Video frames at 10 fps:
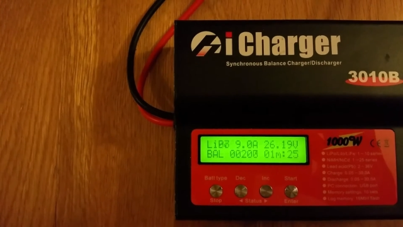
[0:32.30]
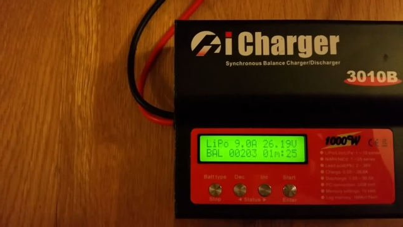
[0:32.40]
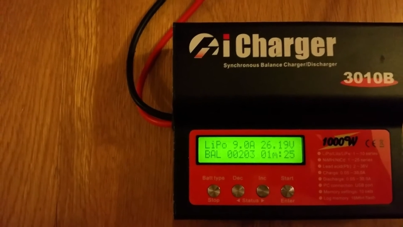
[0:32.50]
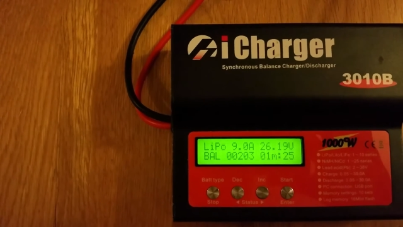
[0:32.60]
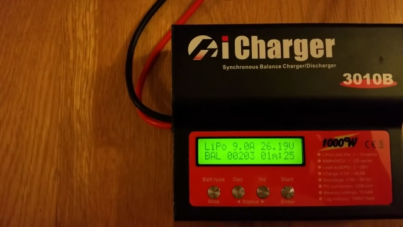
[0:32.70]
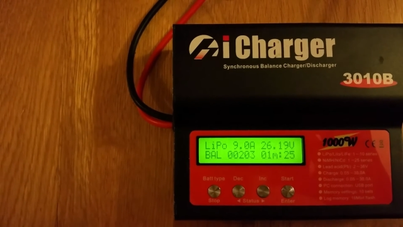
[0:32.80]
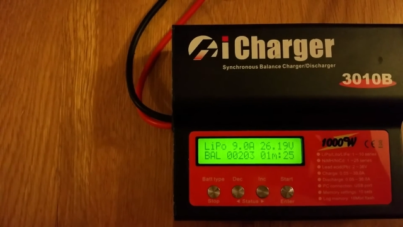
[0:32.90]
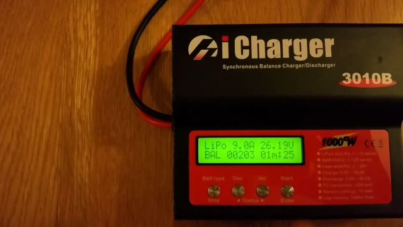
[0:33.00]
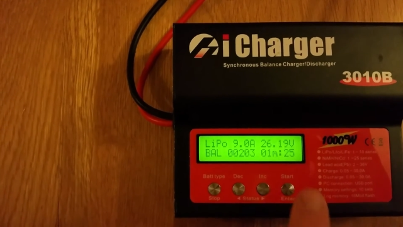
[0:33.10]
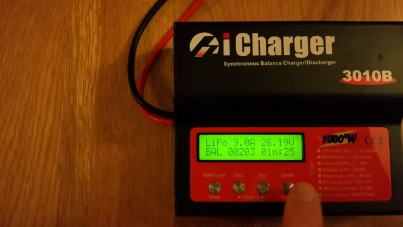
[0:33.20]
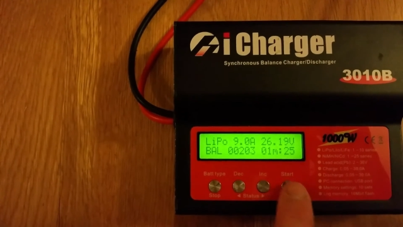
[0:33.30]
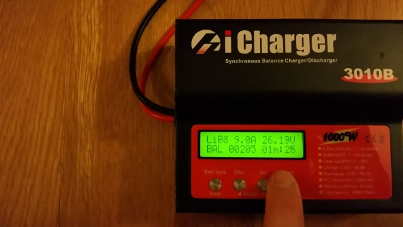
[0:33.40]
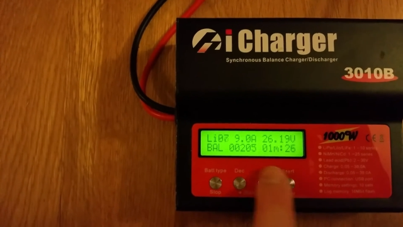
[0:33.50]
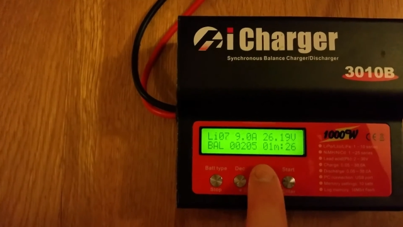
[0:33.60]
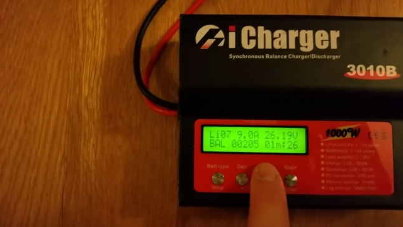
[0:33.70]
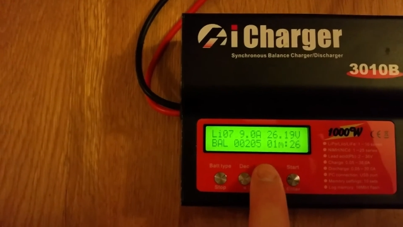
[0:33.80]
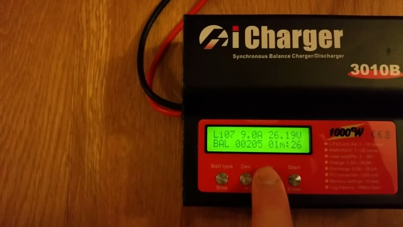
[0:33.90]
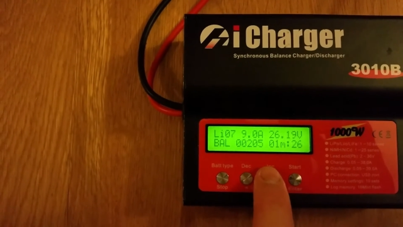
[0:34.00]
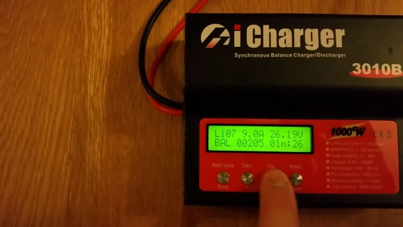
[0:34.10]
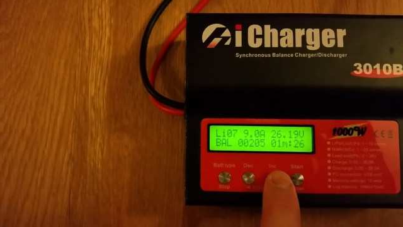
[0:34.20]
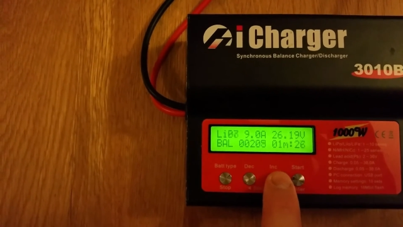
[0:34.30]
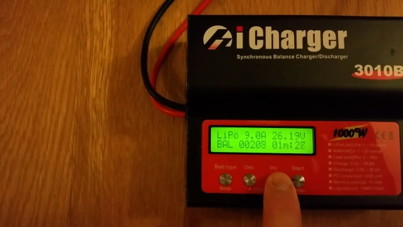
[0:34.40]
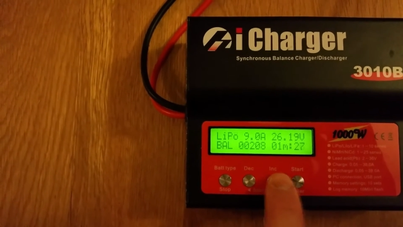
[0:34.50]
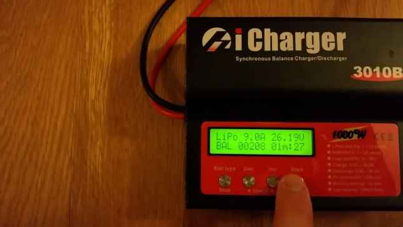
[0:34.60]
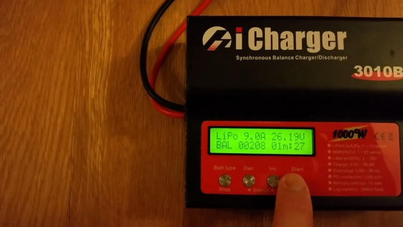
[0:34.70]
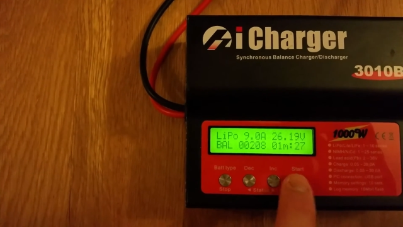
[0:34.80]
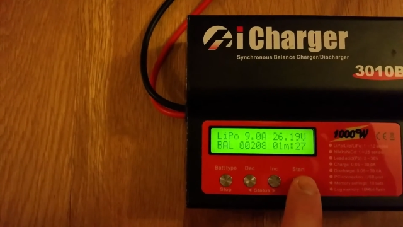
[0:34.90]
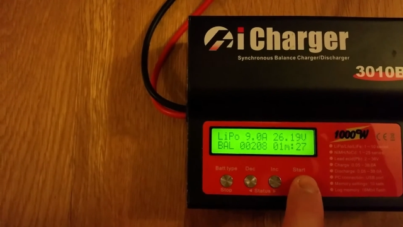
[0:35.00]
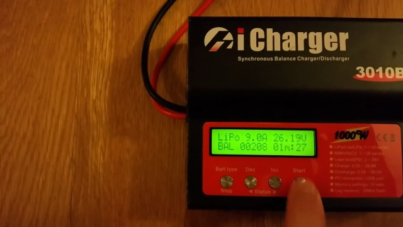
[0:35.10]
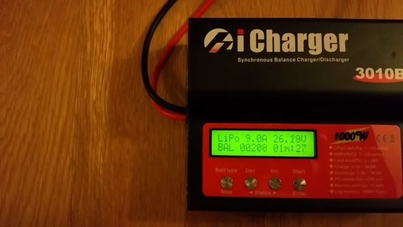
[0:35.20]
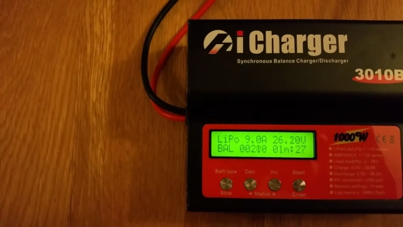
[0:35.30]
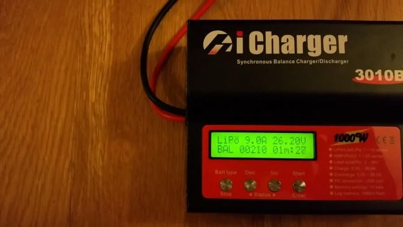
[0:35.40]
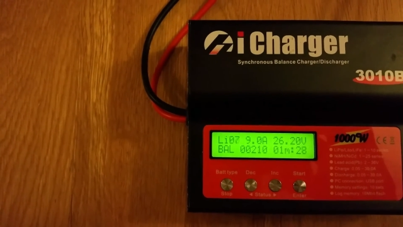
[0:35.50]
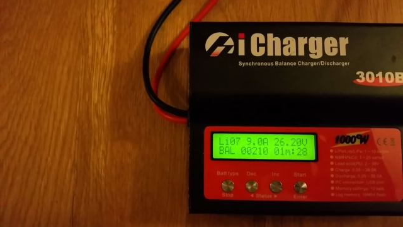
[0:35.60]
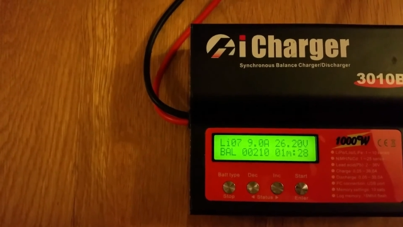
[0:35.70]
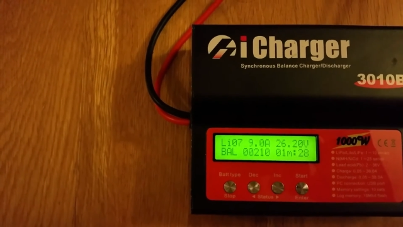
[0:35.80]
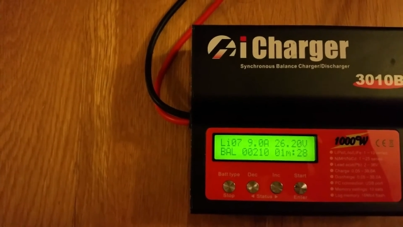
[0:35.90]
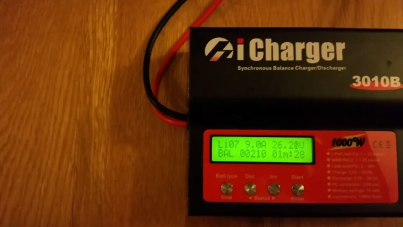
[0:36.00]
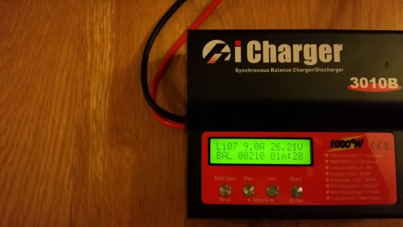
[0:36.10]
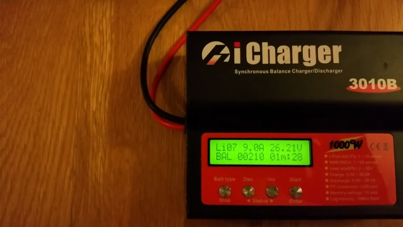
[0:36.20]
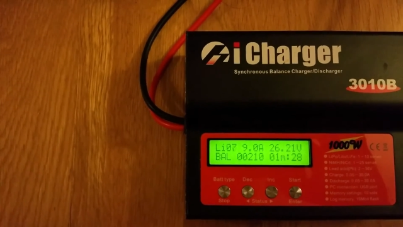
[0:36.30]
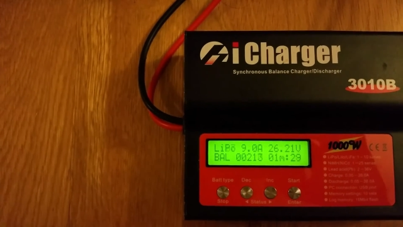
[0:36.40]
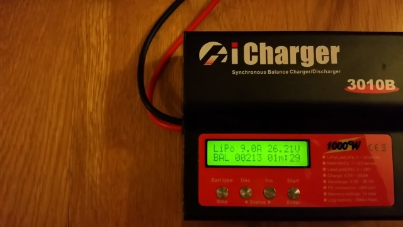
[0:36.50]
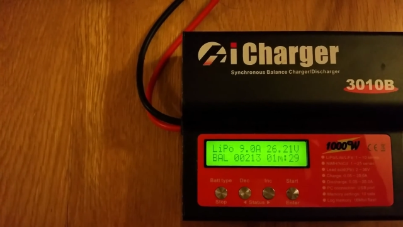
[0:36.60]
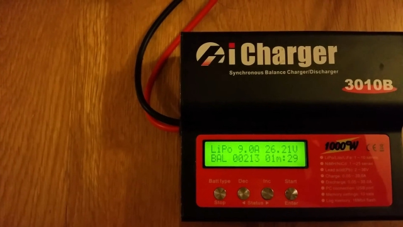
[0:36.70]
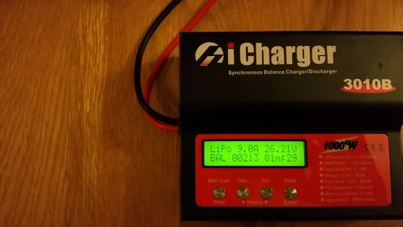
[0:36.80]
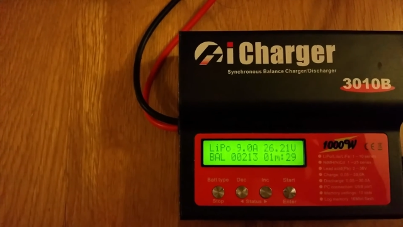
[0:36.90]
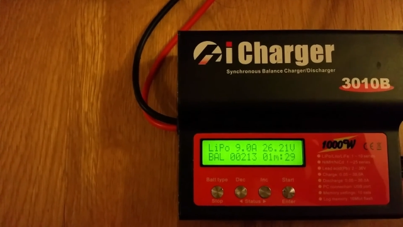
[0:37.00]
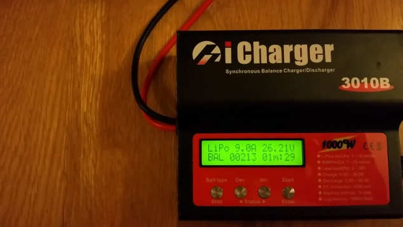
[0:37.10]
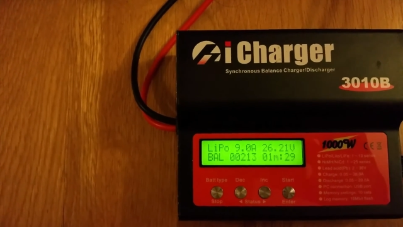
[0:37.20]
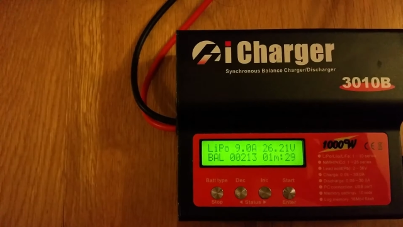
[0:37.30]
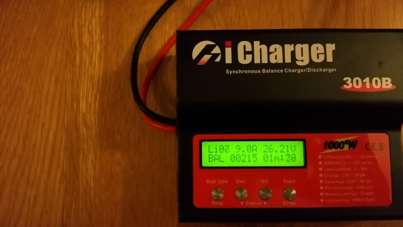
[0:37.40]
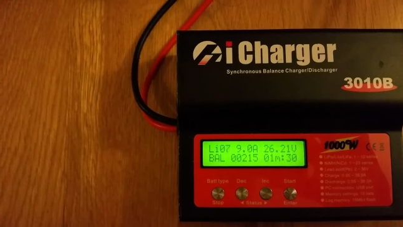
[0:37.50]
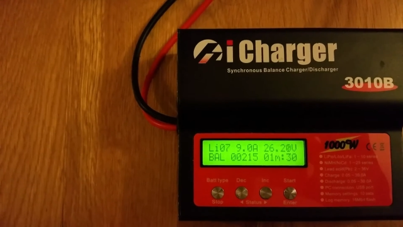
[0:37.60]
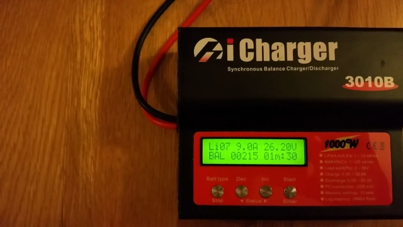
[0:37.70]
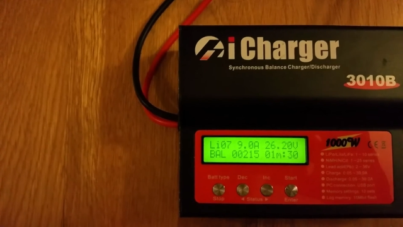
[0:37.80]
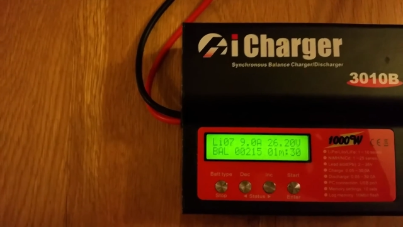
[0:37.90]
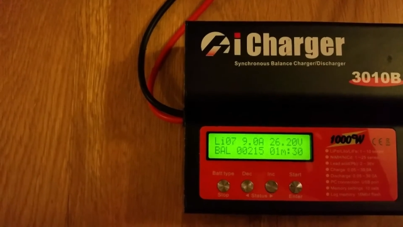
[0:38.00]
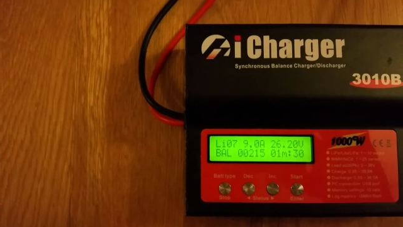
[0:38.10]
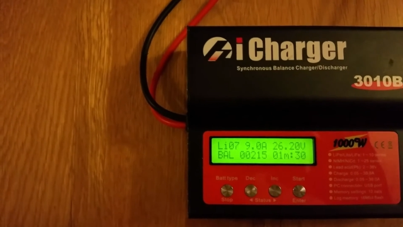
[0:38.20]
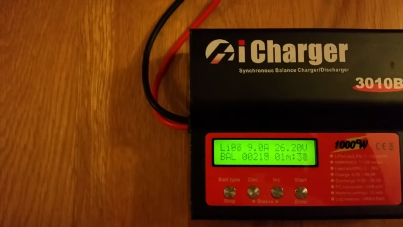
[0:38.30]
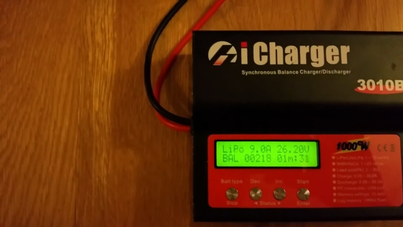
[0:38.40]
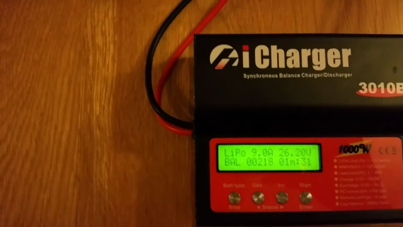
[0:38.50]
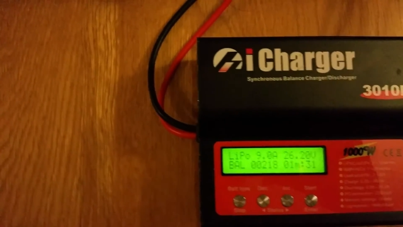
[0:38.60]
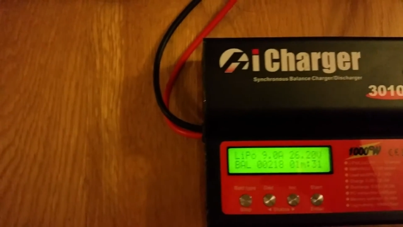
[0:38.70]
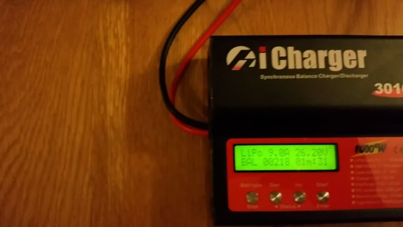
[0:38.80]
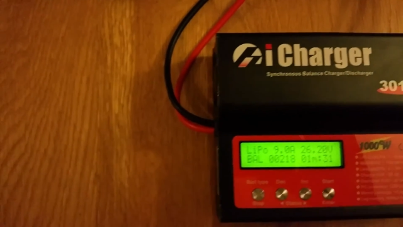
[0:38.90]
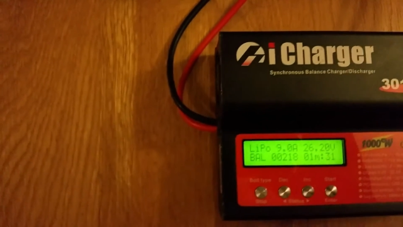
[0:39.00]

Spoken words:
[unreadable: no face in view]